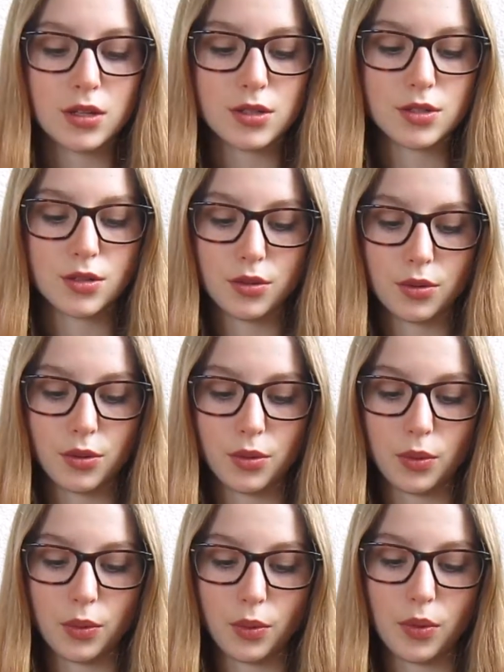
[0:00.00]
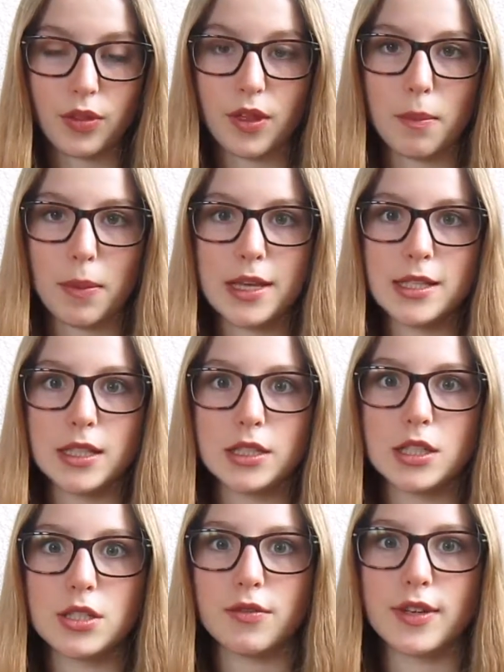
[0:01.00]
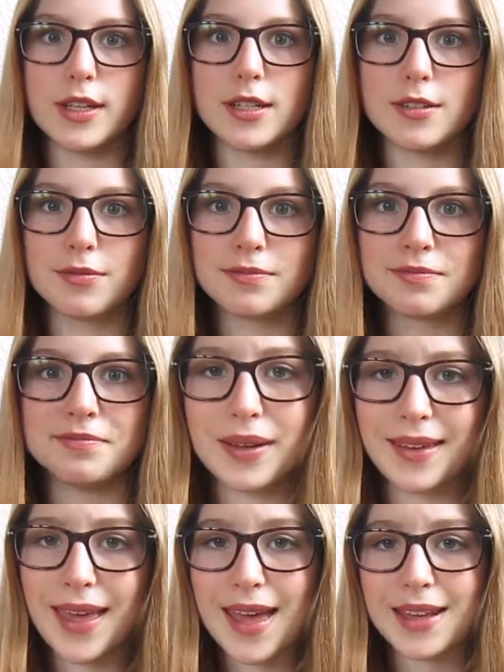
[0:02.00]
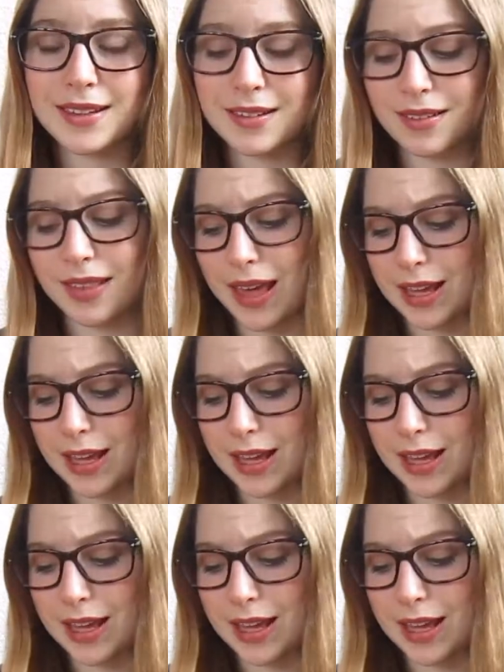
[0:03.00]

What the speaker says: to the amazingness of it. Again, the